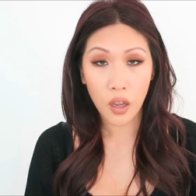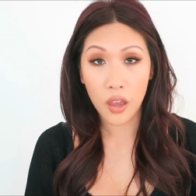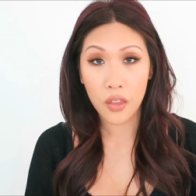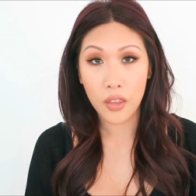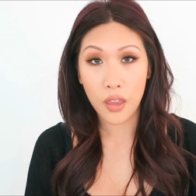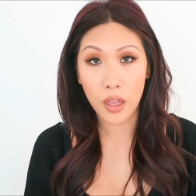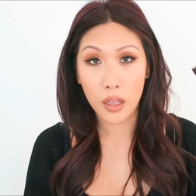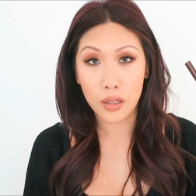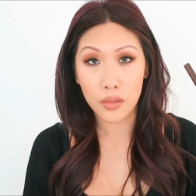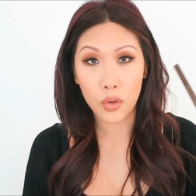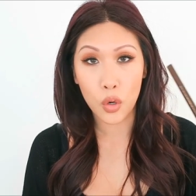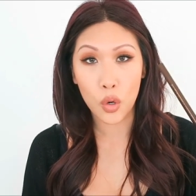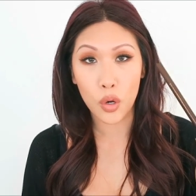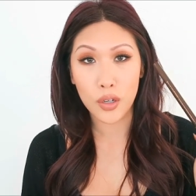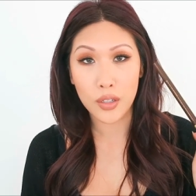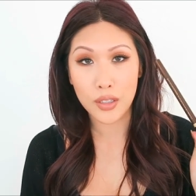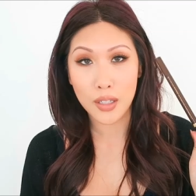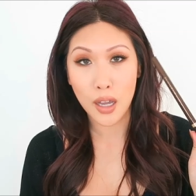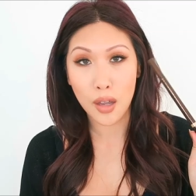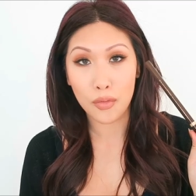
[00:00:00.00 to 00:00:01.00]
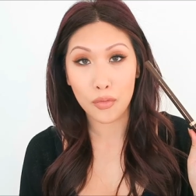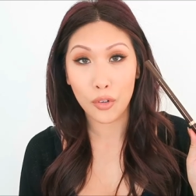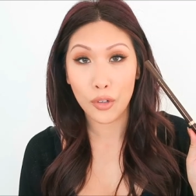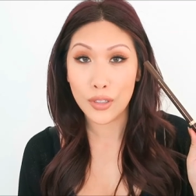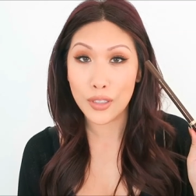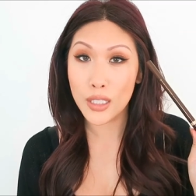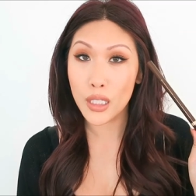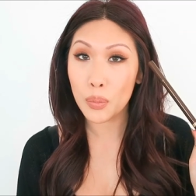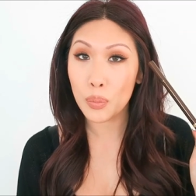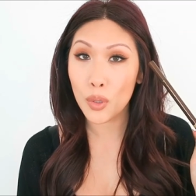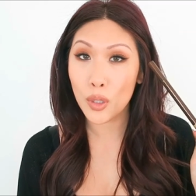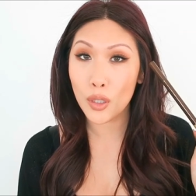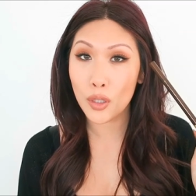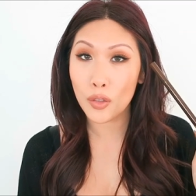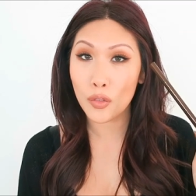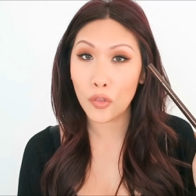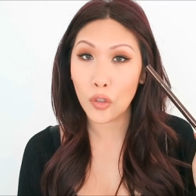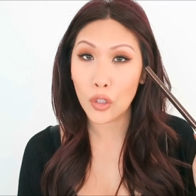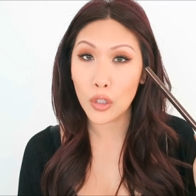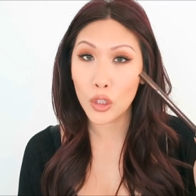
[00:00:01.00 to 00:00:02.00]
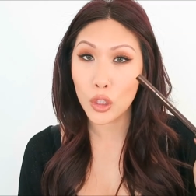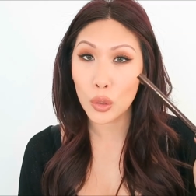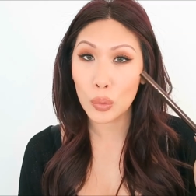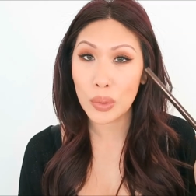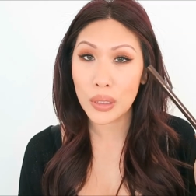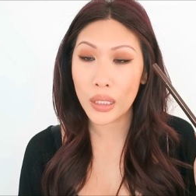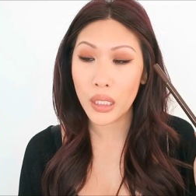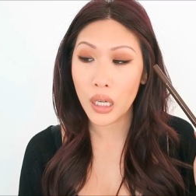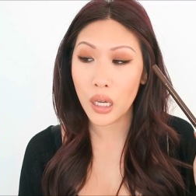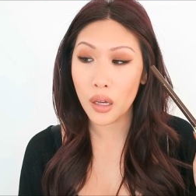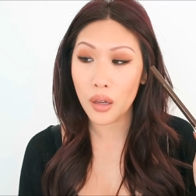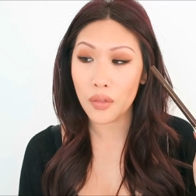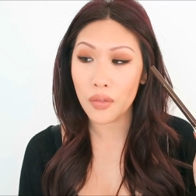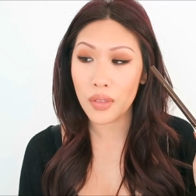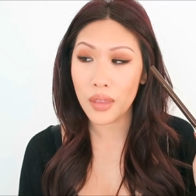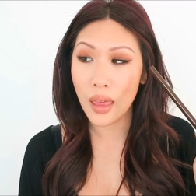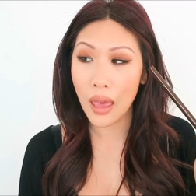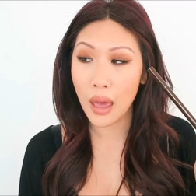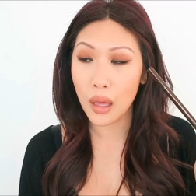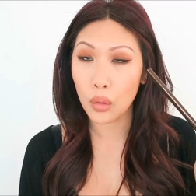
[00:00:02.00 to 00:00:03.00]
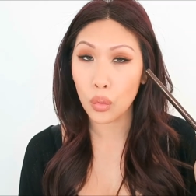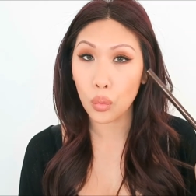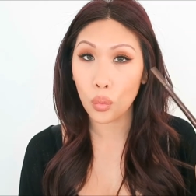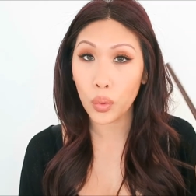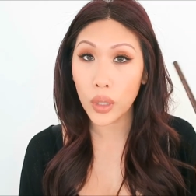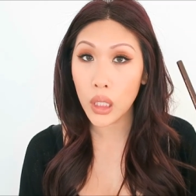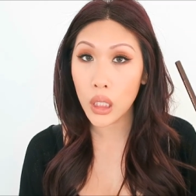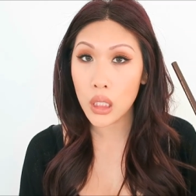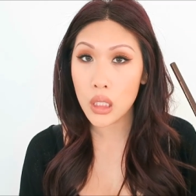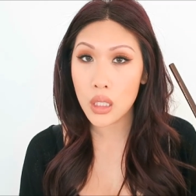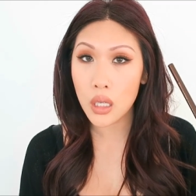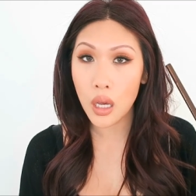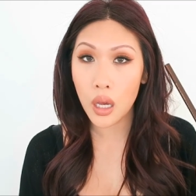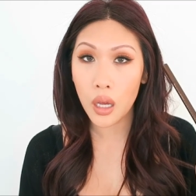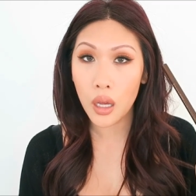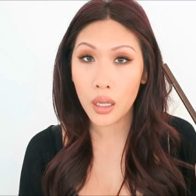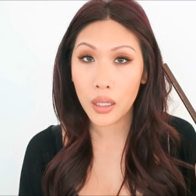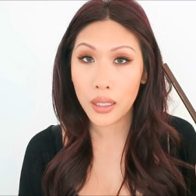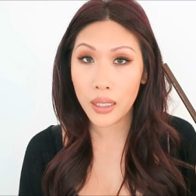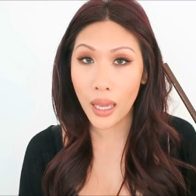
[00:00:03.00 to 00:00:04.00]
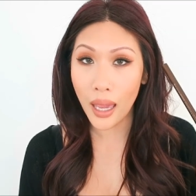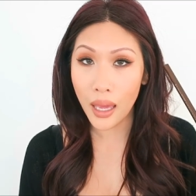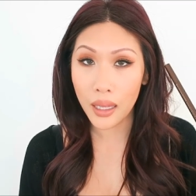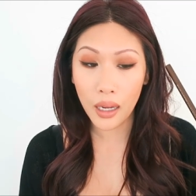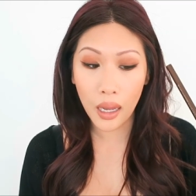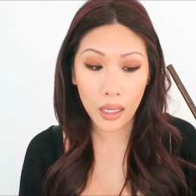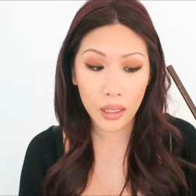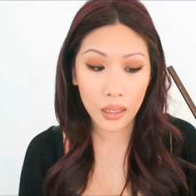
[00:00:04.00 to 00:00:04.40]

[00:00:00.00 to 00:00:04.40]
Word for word: And then of course Tom Ford Deeper for a little bit of that winged cat